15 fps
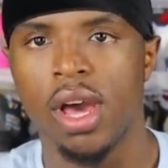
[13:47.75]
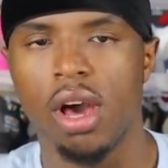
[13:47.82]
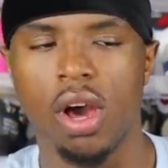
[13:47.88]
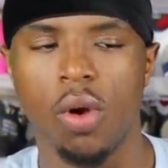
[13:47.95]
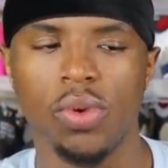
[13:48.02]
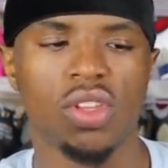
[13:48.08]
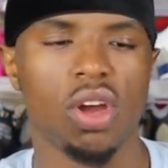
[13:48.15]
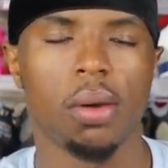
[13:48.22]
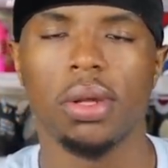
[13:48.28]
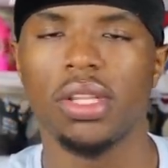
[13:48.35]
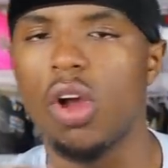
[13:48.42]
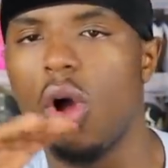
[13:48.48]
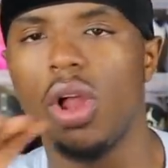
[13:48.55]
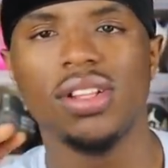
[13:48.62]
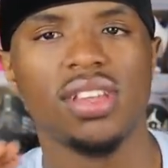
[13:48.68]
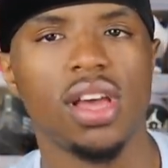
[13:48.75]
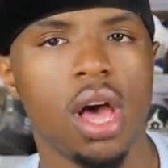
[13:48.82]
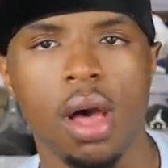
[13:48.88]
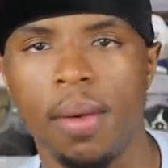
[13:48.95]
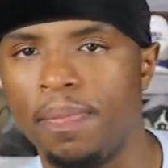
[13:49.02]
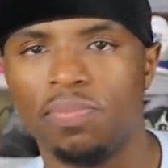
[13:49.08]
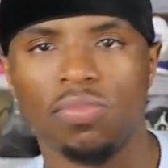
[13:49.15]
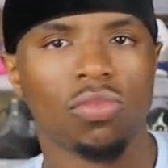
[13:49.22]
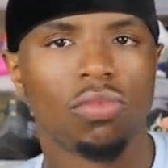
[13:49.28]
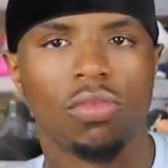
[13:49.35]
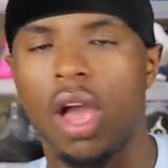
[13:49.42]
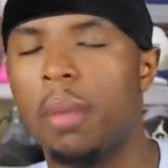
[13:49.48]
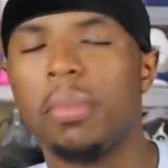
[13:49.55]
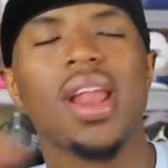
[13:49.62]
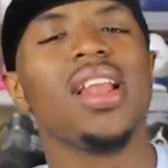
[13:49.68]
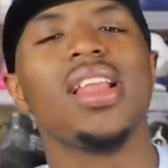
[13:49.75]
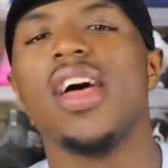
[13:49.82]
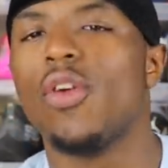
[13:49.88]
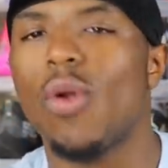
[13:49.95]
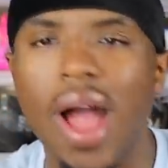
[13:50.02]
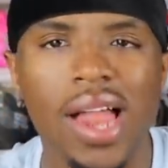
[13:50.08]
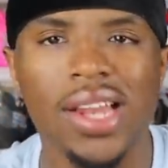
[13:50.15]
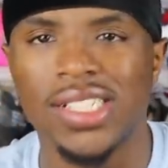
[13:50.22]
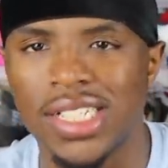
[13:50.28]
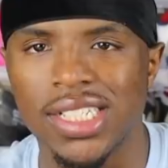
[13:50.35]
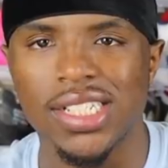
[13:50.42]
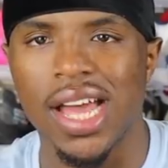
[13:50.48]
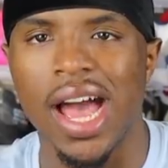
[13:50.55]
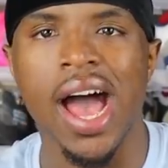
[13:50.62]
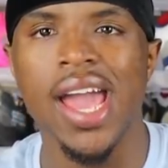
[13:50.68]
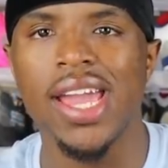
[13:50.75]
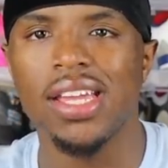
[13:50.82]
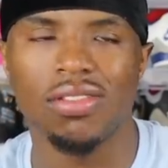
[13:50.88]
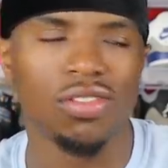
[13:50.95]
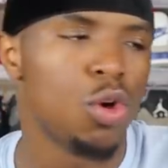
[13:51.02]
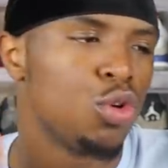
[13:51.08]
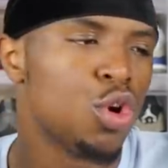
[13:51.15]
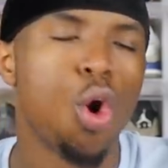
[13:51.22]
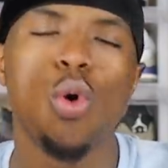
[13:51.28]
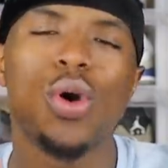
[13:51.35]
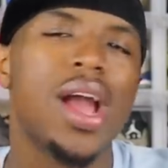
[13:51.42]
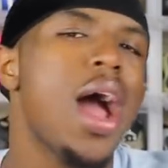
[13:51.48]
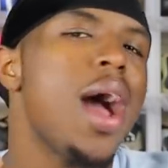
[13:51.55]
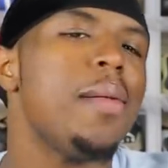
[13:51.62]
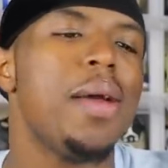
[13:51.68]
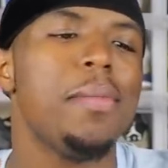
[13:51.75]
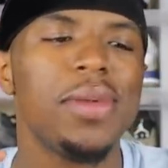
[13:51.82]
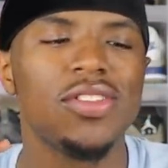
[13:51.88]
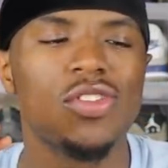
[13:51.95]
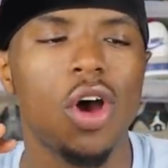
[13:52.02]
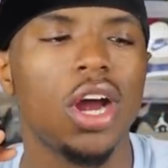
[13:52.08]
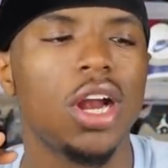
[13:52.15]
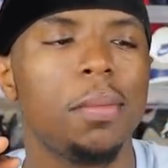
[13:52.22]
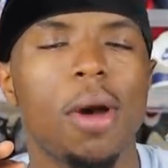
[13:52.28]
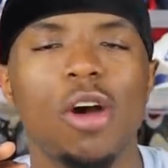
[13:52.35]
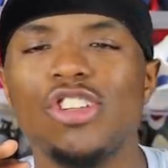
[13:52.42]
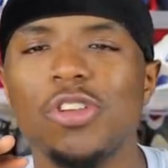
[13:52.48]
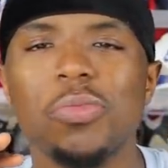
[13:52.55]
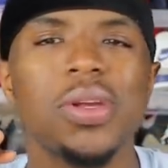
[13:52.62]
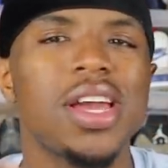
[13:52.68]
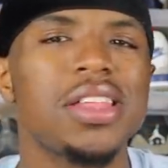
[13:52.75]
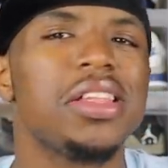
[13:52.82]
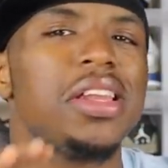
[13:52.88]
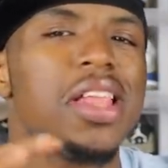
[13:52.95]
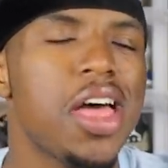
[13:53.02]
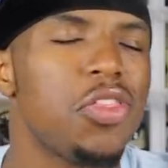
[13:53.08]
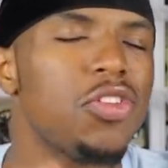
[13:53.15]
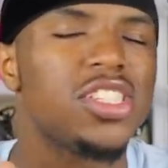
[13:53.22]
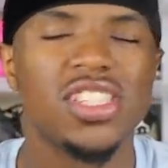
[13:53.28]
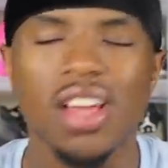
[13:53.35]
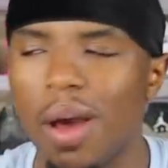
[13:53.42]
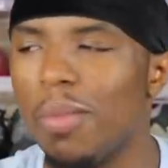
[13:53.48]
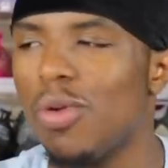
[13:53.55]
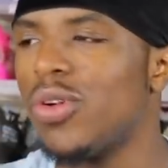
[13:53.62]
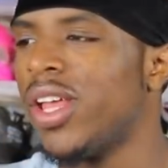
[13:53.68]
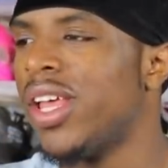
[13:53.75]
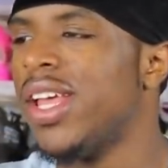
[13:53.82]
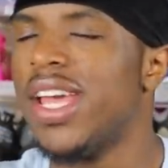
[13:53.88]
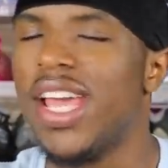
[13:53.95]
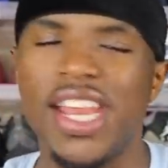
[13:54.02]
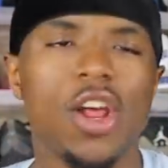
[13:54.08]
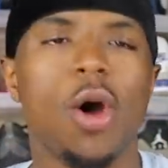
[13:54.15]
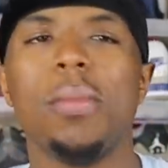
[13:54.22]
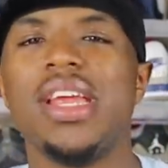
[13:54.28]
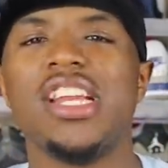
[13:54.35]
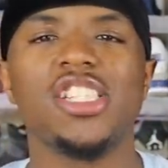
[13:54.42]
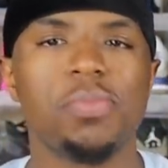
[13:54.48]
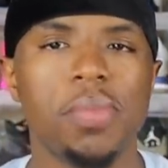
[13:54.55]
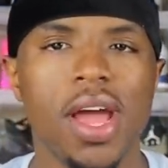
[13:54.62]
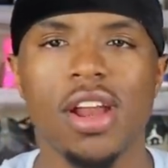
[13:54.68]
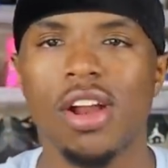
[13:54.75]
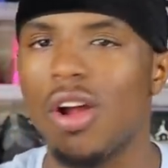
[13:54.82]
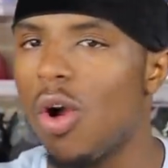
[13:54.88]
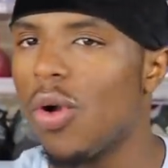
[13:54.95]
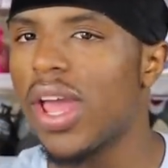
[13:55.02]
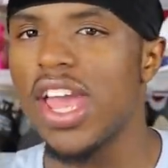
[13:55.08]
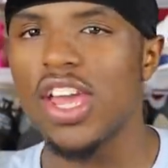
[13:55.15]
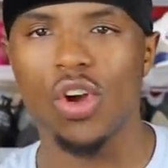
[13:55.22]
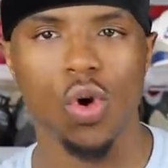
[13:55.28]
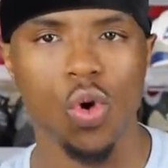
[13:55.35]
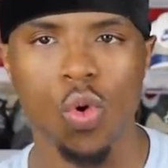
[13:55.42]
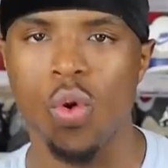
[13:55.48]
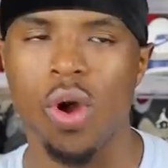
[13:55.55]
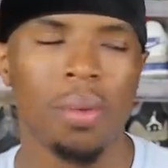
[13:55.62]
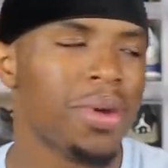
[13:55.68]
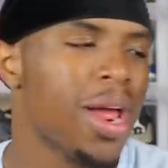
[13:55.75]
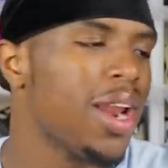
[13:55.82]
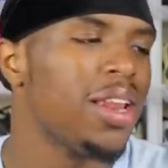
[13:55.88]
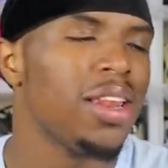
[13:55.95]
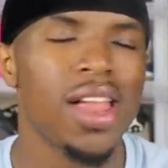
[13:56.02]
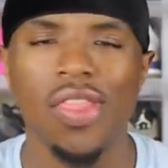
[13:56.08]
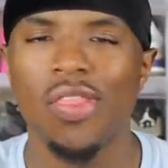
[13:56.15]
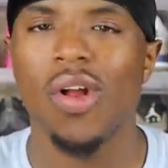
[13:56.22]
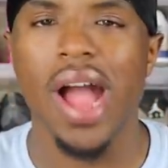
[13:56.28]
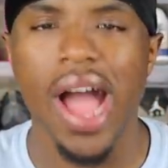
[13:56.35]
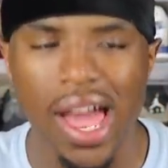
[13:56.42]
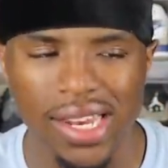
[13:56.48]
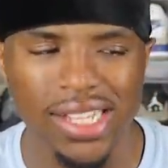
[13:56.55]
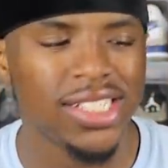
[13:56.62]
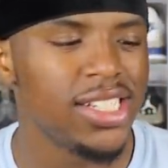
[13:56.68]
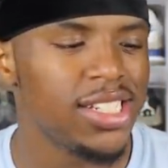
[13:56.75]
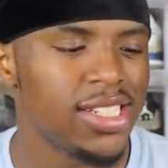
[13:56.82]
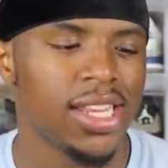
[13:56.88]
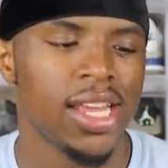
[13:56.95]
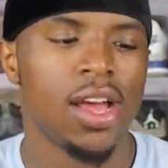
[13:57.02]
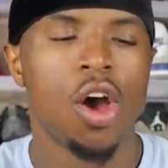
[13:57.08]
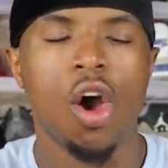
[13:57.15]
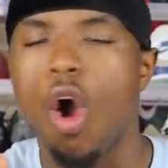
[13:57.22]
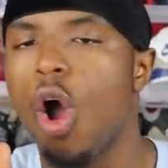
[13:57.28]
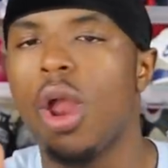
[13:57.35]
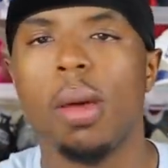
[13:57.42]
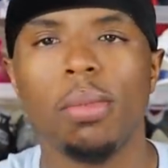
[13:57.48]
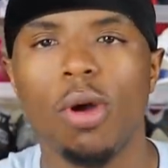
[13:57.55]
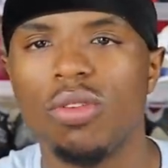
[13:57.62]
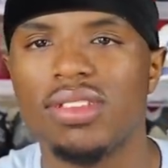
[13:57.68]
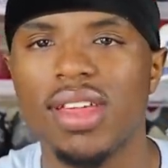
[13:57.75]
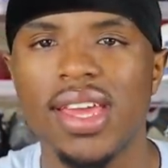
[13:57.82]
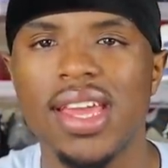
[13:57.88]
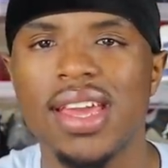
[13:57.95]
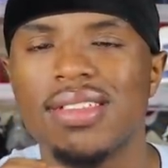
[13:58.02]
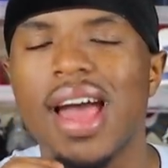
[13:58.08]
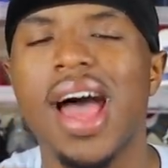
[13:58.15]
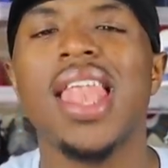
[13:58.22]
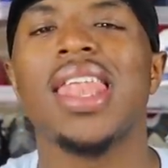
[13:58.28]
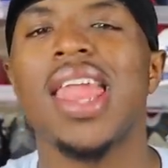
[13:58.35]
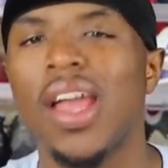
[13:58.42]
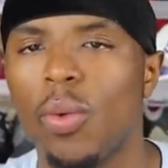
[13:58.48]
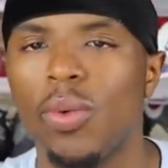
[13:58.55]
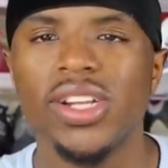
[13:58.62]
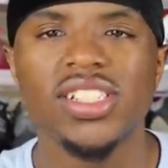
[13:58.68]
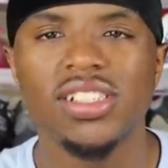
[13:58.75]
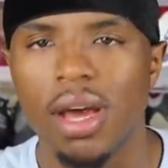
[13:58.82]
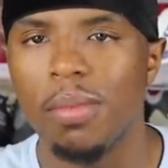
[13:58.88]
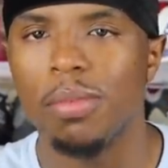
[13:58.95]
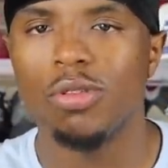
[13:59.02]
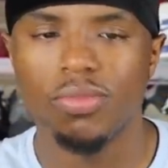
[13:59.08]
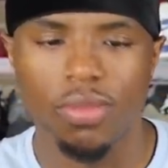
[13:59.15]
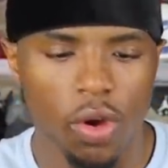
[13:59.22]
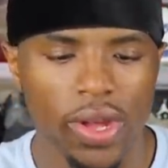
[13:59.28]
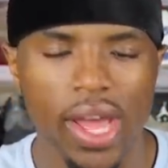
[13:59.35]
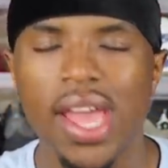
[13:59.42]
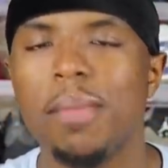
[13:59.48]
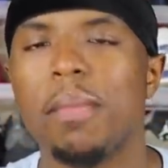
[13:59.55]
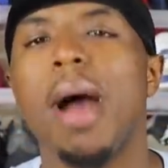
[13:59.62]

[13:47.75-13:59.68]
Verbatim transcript: Uh, we talk about that all the time. I'm not a leatherologist, all right? So don't come at me talking about just because the leather is tumbled, it don't mean it's better. Okay, cool. I'm not a leatherologist. All I'm gonna say is I like when it's tumbled, okay?